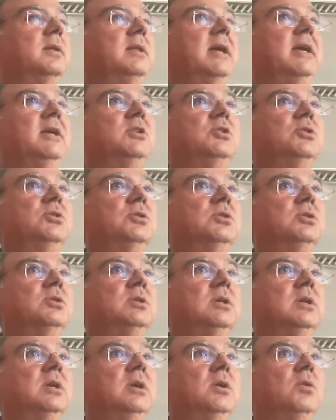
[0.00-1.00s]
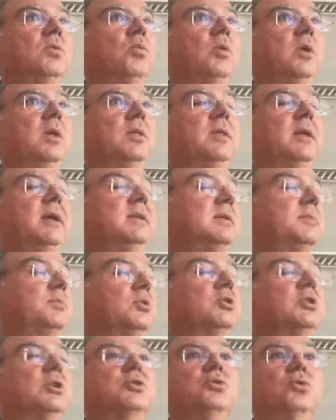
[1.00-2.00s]
nations with data
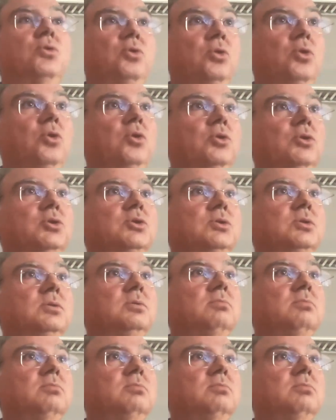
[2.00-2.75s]
protection laws,